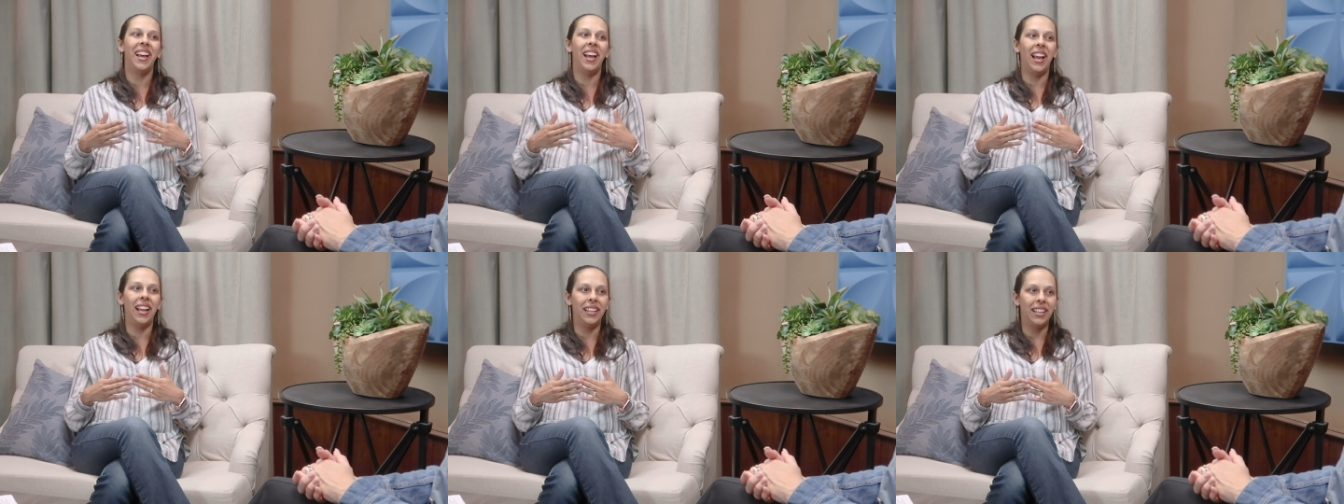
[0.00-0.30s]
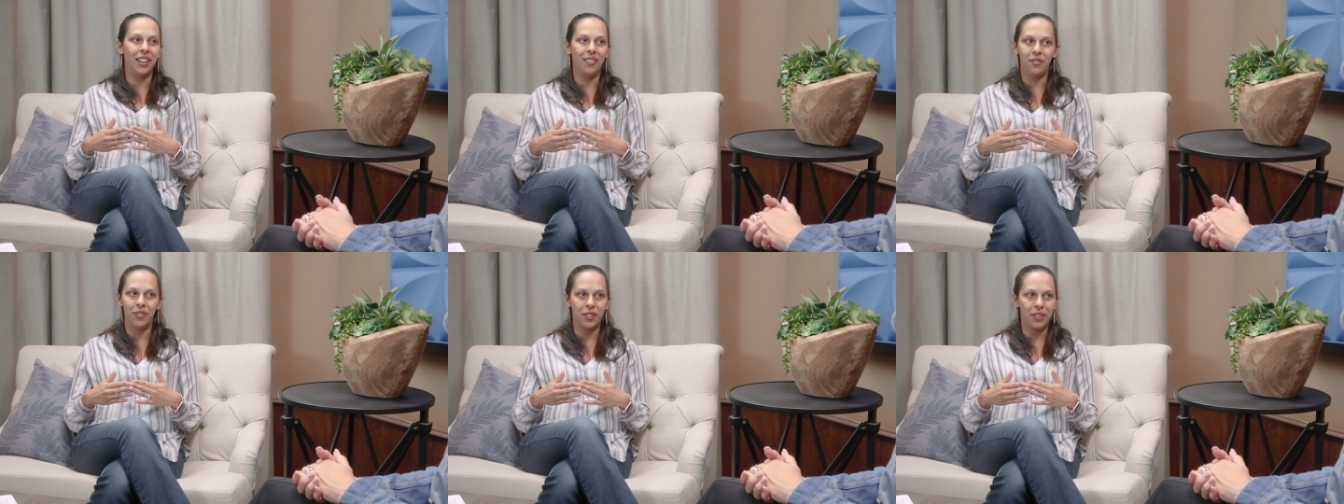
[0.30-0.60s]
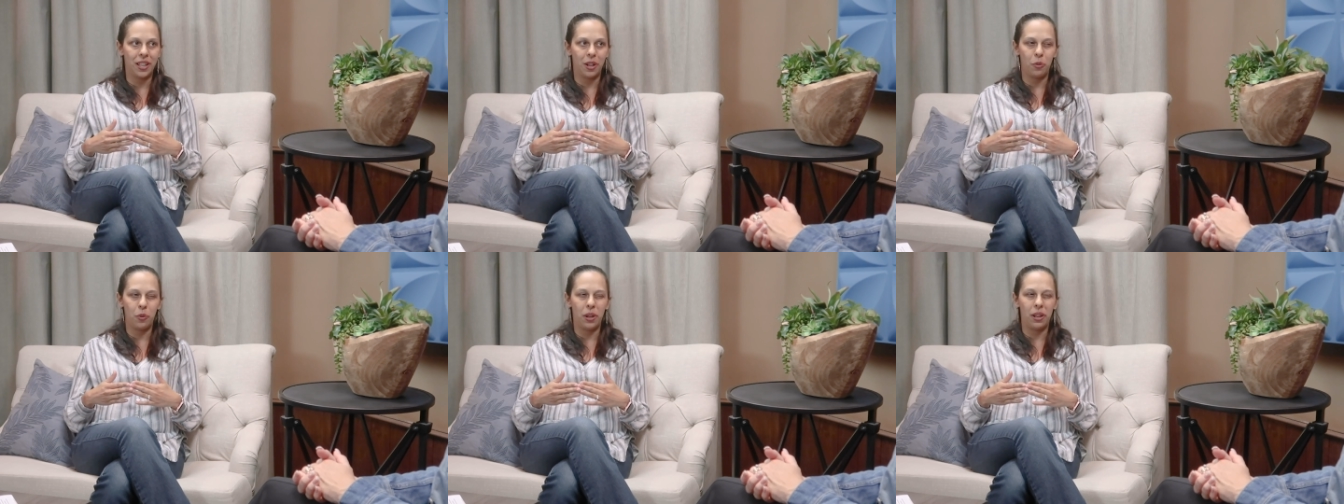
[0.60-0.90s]
I can't
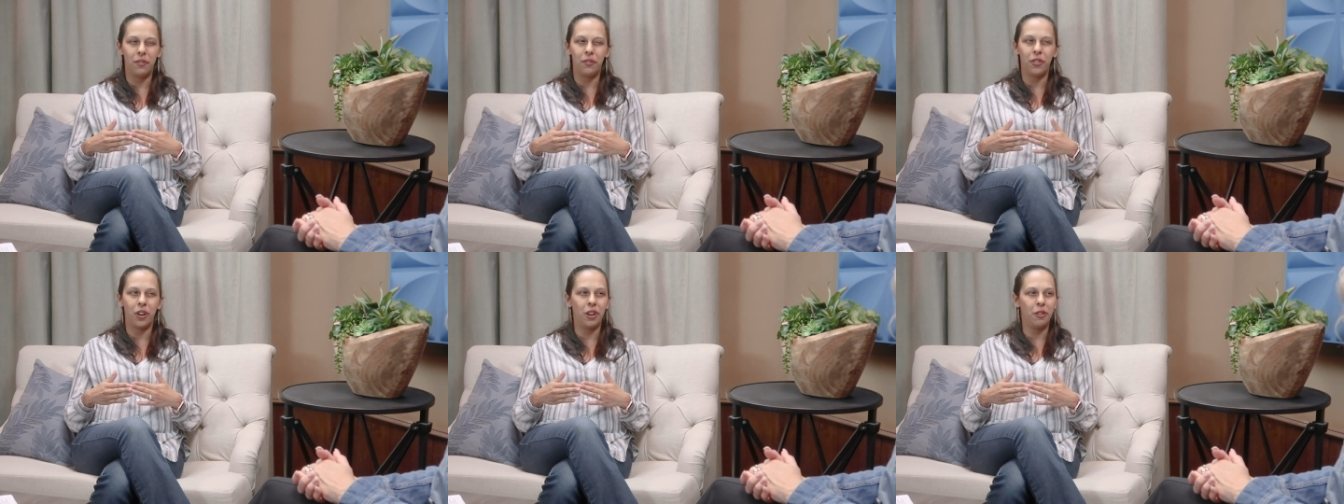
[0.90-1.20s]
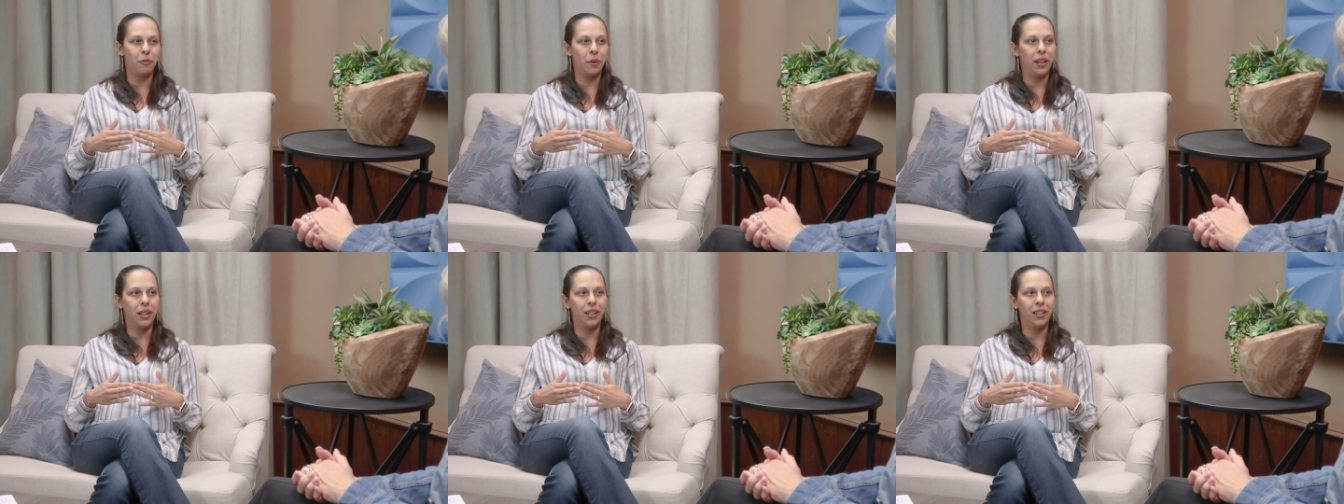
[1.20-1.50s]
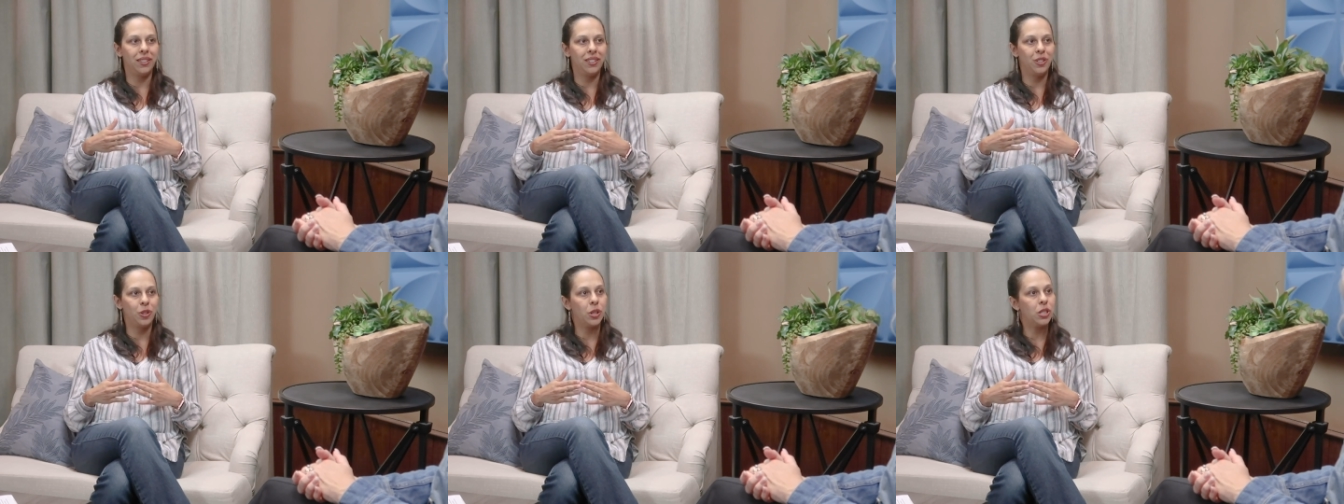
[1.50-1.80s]
feel that way in front of
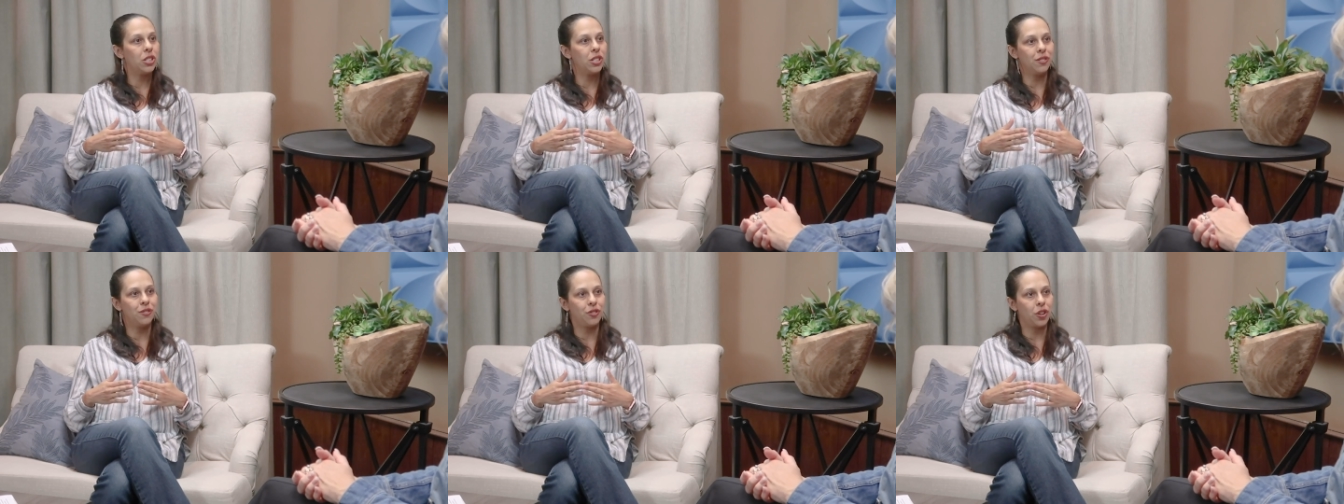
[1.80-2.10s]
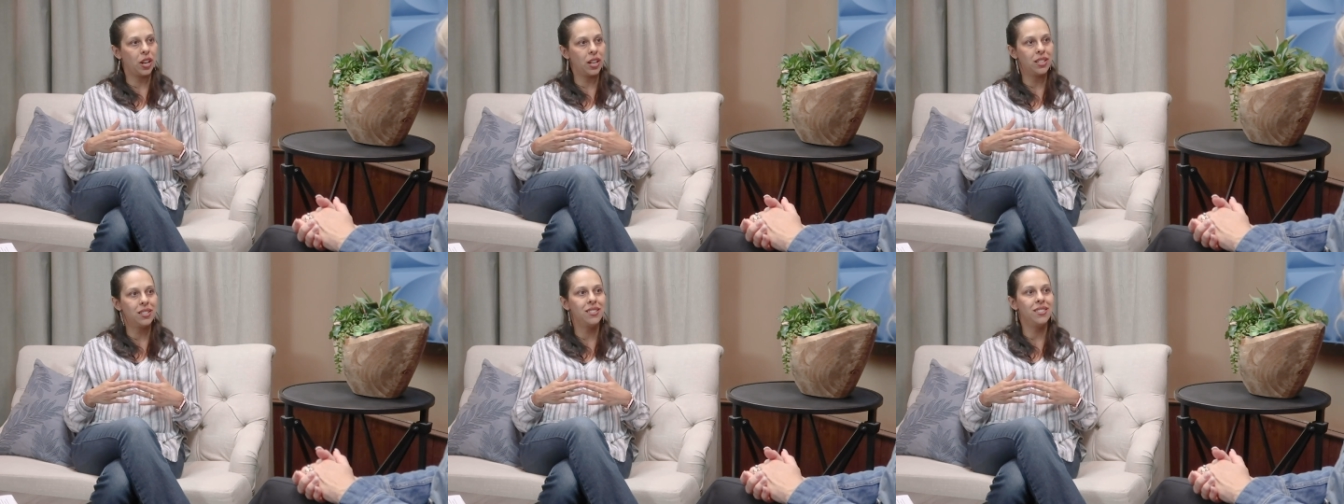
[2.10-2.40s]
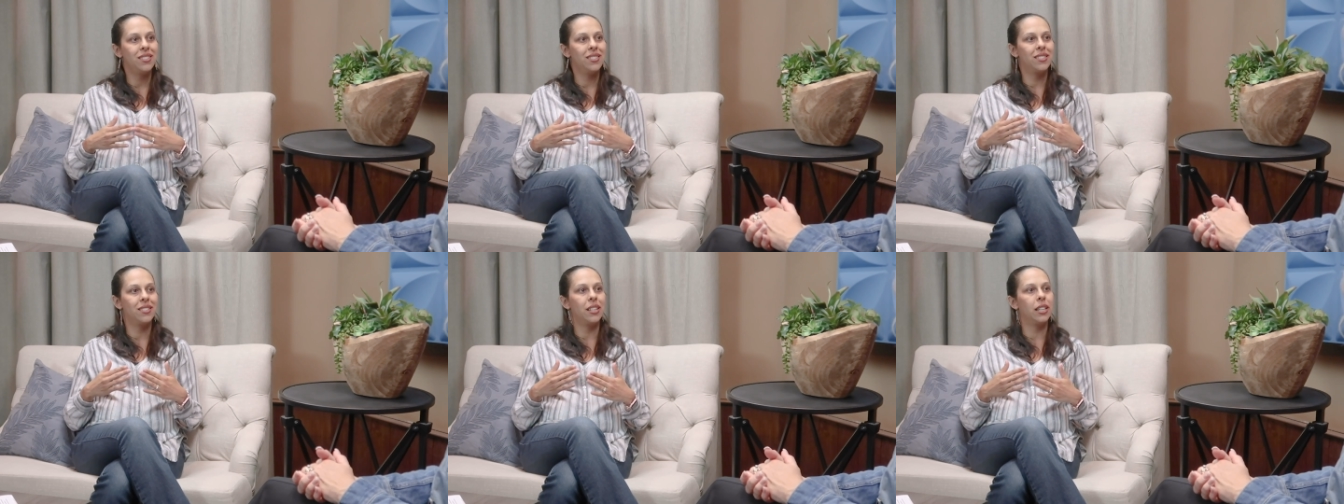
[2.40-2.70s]
my Christian
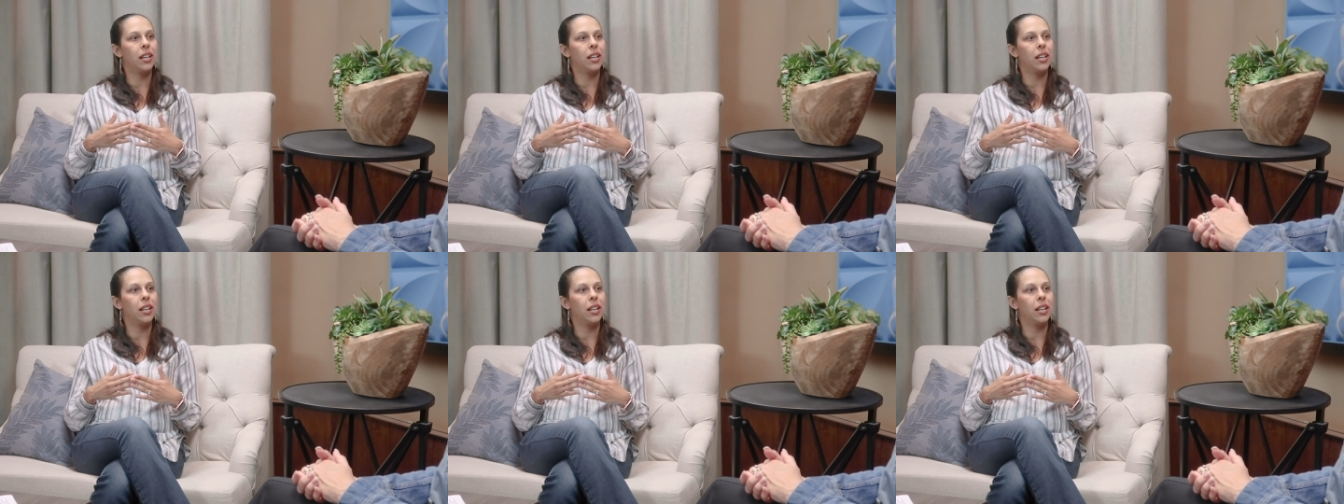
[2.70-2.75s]
friends.